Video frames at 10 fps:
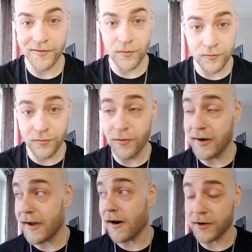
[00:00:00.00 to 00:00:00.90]
You
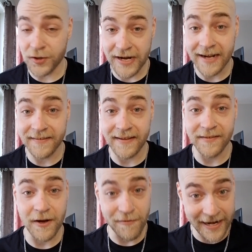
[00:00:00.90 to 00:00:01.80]
truly are connecting
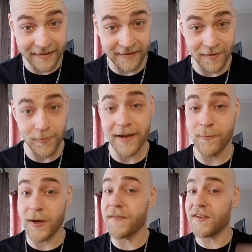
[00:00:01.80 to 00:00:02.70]
directly with
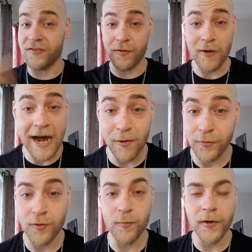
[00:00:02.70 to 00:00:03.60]
what is
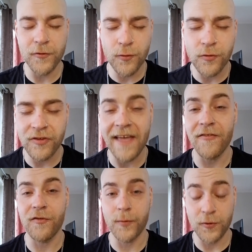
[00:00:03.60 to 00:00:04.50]
around you, what you
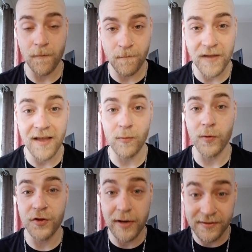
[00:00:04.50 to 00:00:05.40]
sense, what you feel,
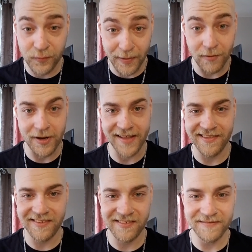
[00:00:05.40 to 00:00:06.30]
what you
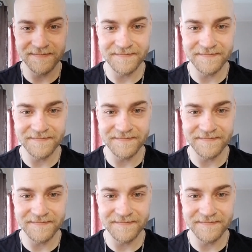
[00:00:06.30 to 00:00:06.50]
experience.